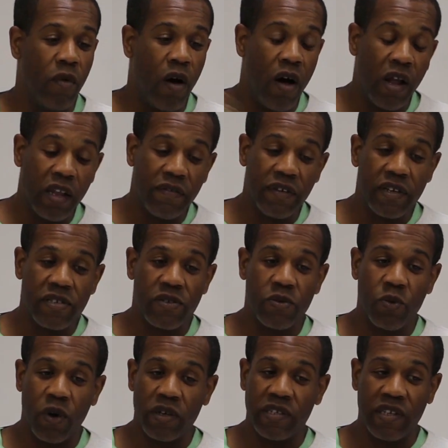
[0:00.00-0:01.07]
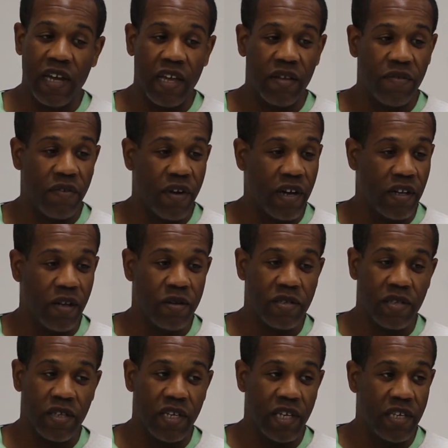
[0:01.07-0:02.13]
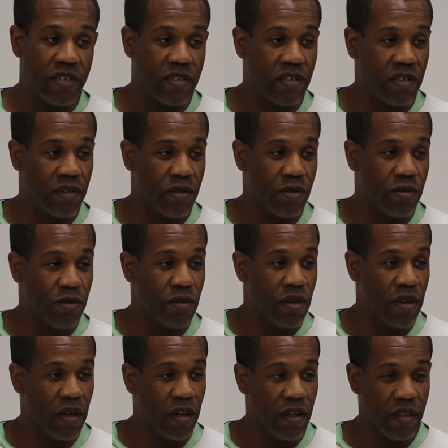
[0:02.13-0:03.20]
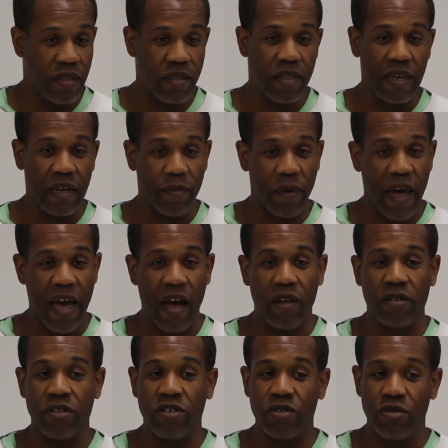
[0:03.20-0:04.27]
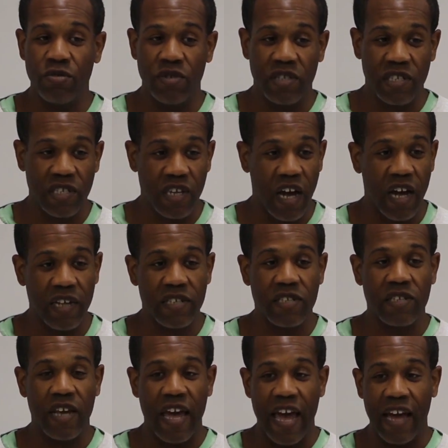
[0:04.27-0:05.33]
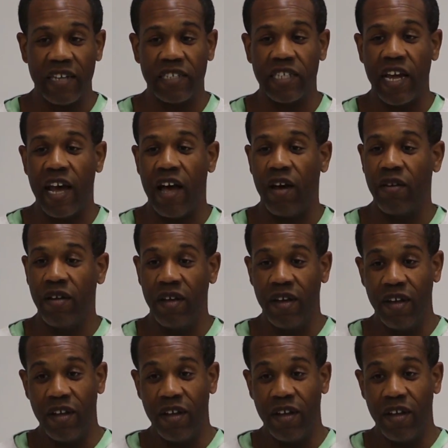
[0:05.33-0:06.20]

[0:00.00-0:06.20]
All of us work together very closely to think about, to discuss, to hash out,